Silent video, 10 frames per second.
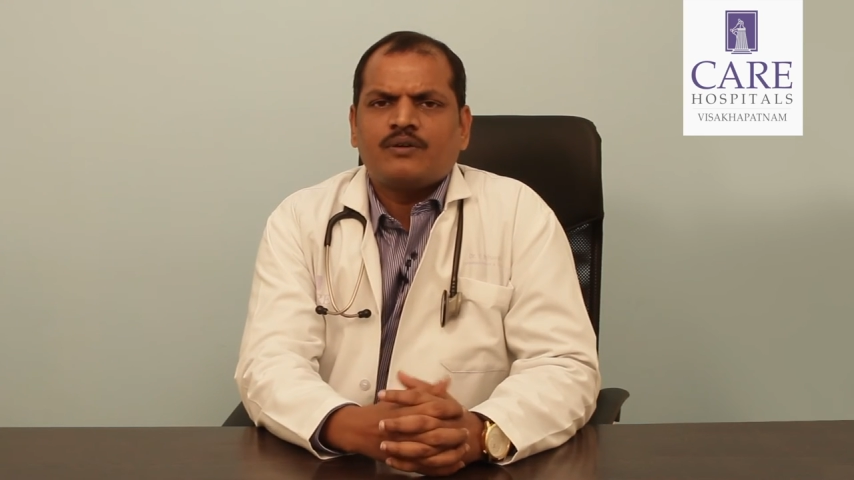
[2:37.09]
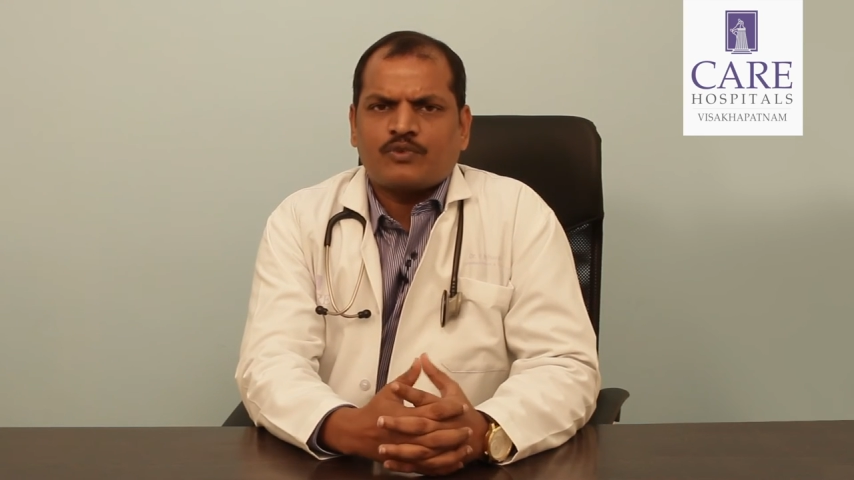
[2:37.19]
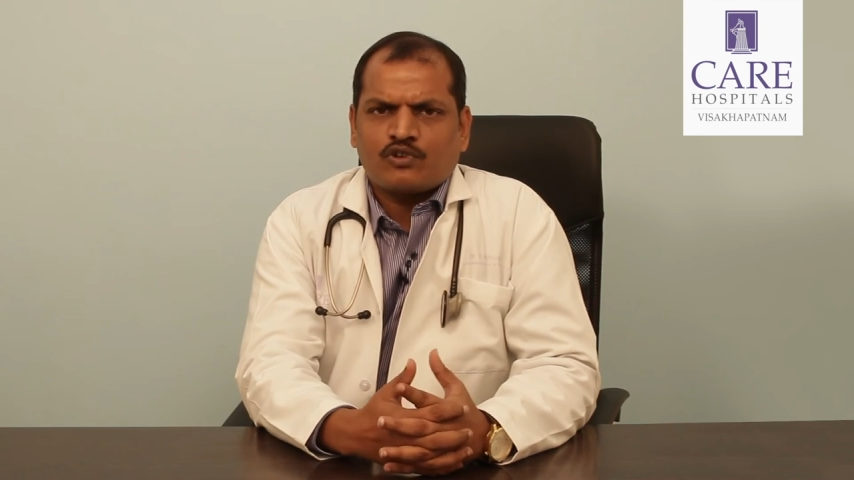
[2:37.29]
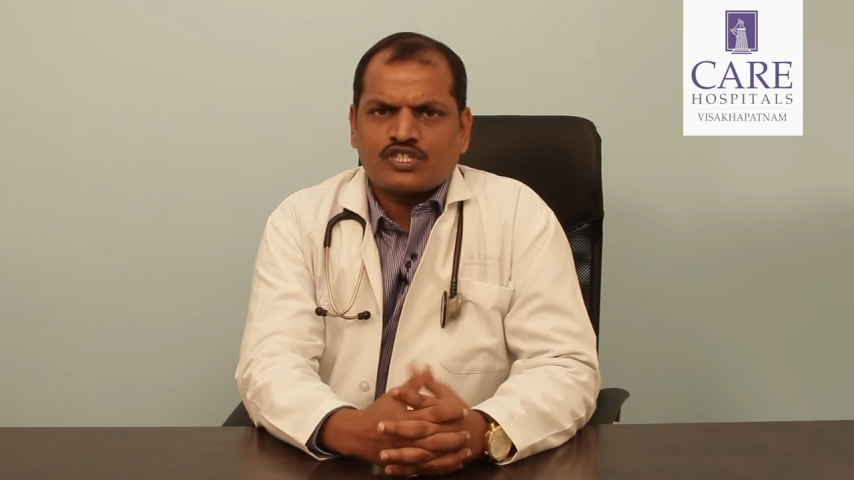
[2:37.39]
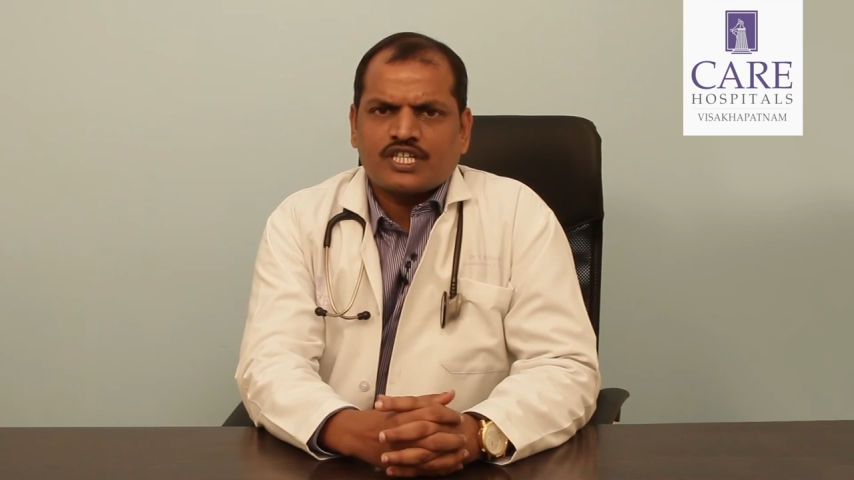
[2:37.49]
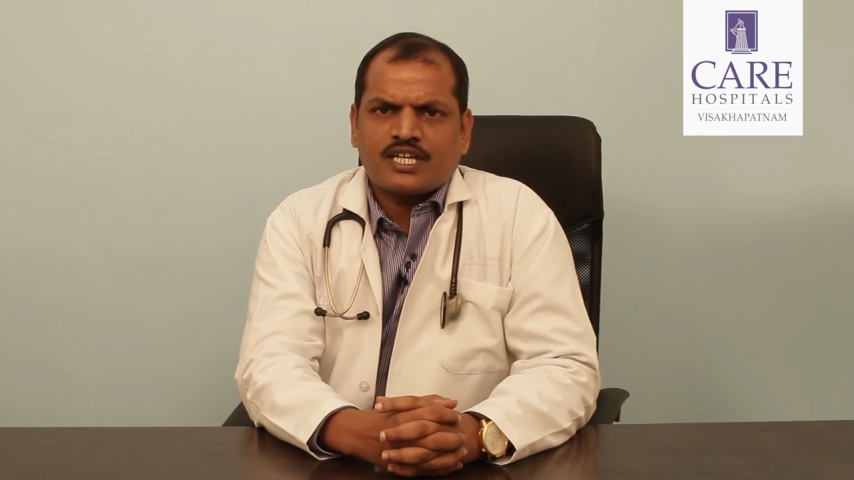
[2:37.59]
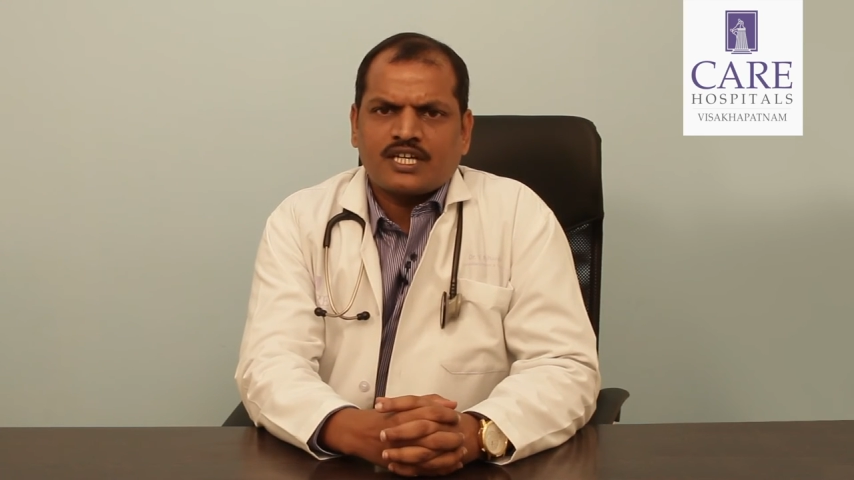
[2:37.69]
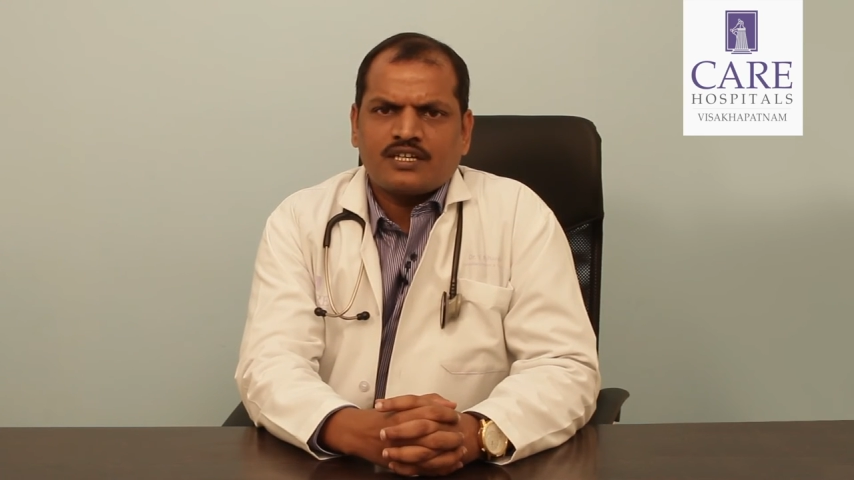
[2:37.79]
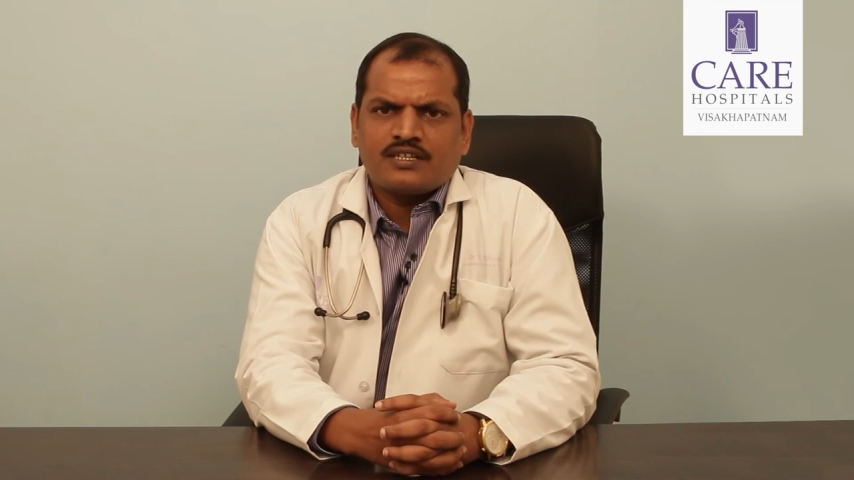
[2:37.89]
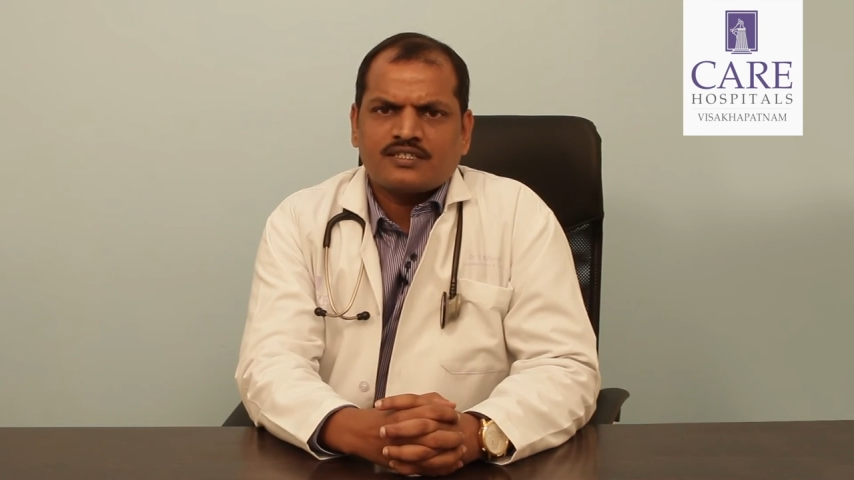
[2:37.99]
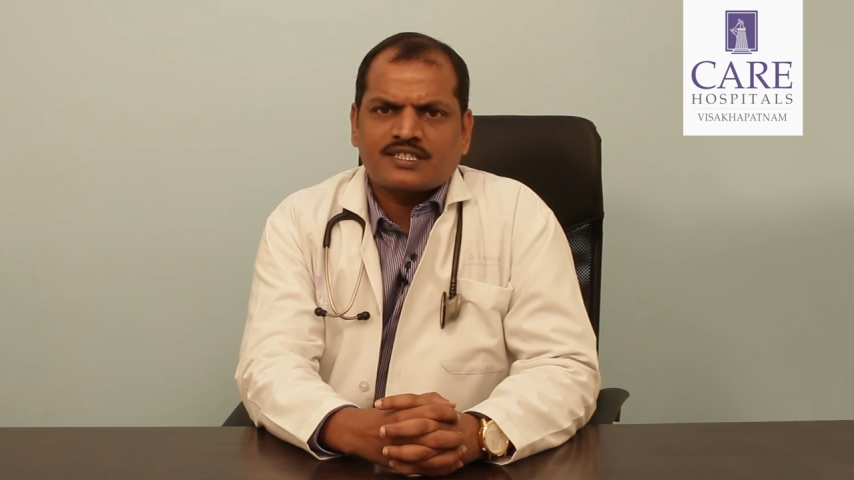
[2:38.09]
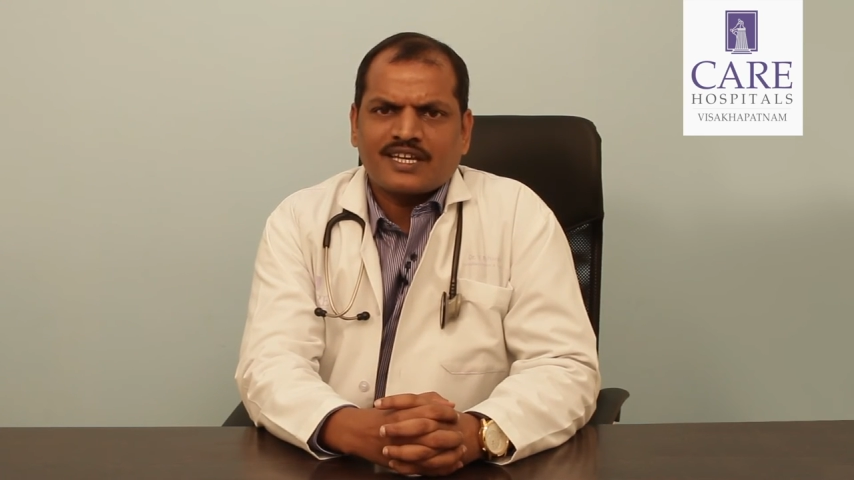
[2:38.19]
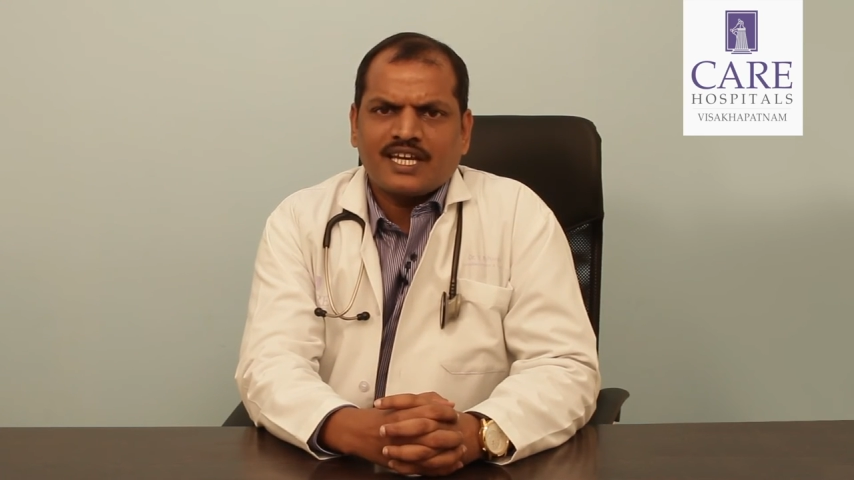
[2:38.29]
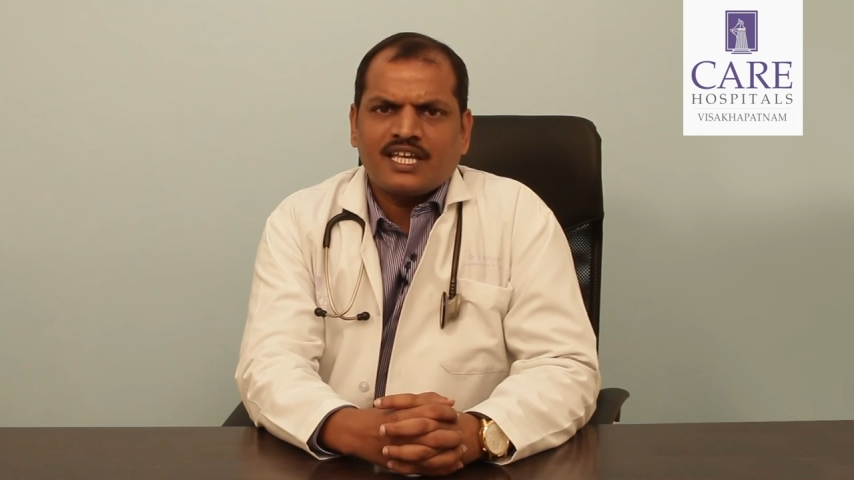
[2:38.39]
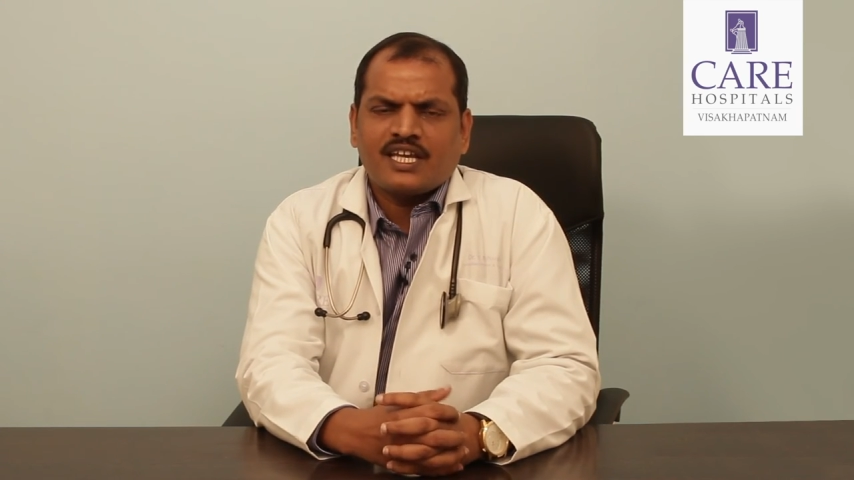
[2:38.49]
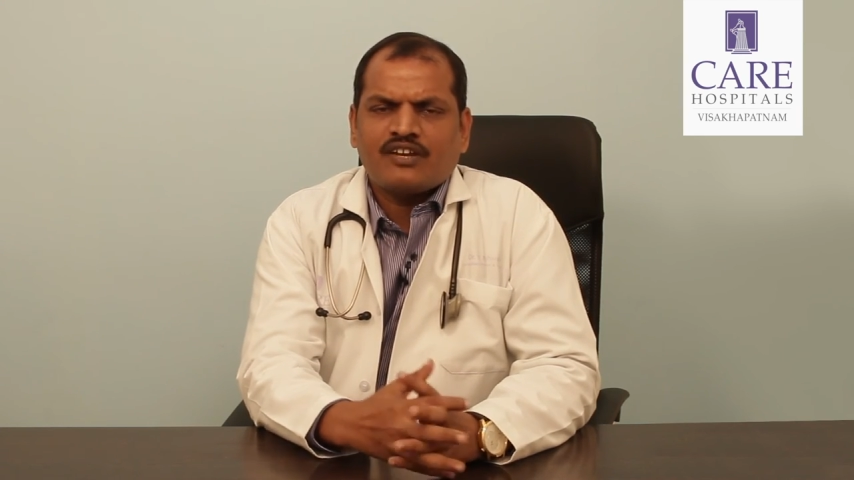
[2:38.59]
prostate screening,